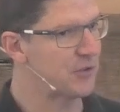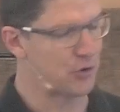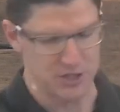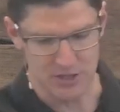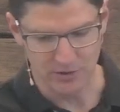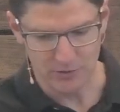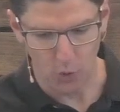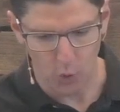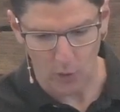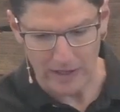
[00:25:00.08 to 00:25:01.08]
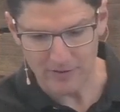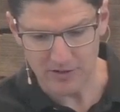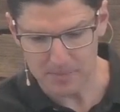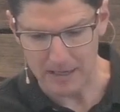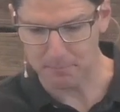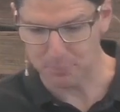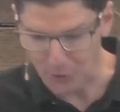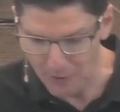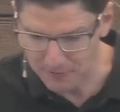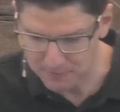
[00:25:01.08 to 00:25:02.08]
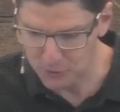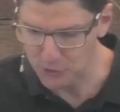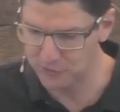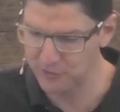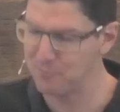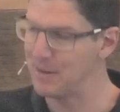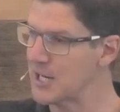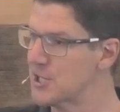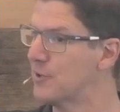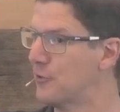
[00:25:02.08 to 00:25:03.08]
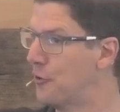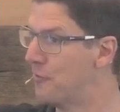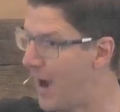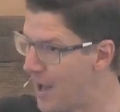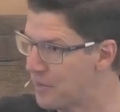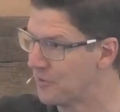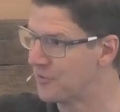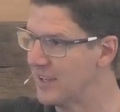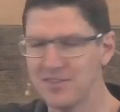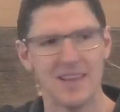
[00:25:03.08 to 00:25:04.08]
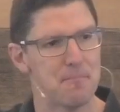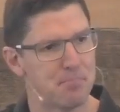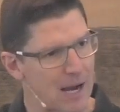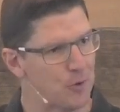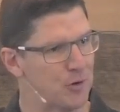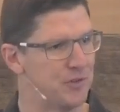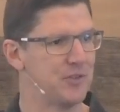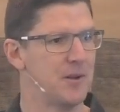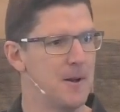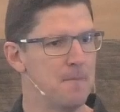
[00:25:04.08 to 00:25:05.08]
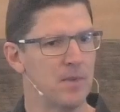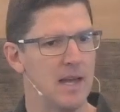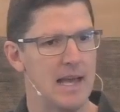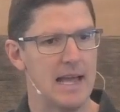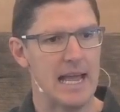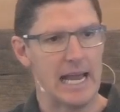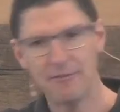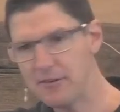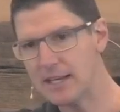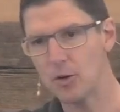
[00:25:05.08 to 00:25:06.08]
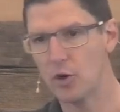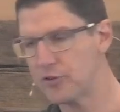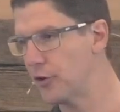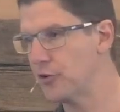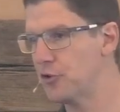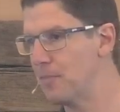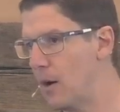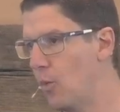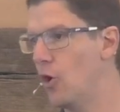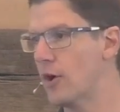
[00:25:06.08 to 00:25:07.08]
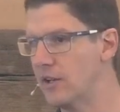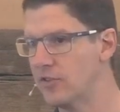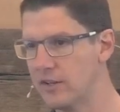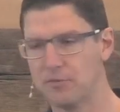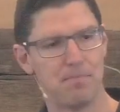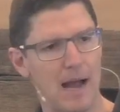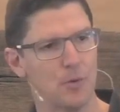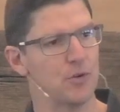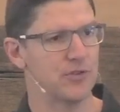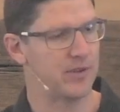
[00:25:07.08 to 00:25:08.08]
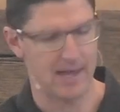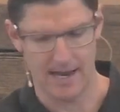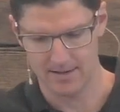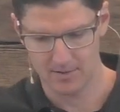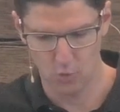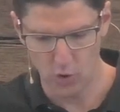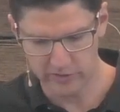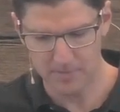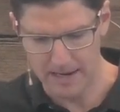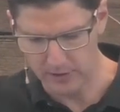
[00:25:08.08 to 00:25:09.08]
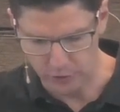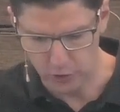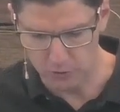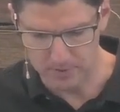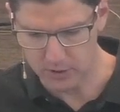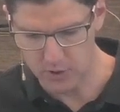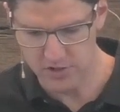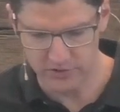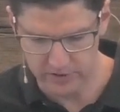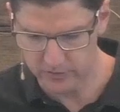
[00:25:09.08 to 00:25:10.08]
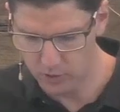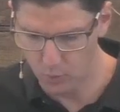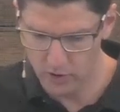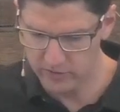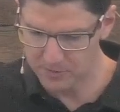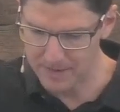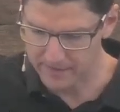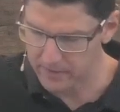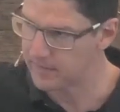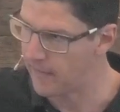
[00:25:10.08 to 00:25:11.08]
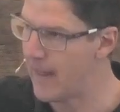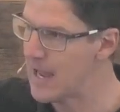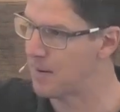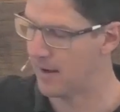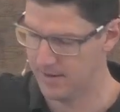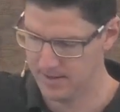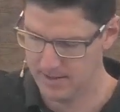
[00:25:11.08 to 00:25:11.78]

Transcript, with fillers: as Christians or, or even to make profit for yourself, but actually to serve others. Isn't that backwards? Everything the world tells you about work is, is backwards to that. Work's about you, but the Christian says, no, the work is about the, the neighbor.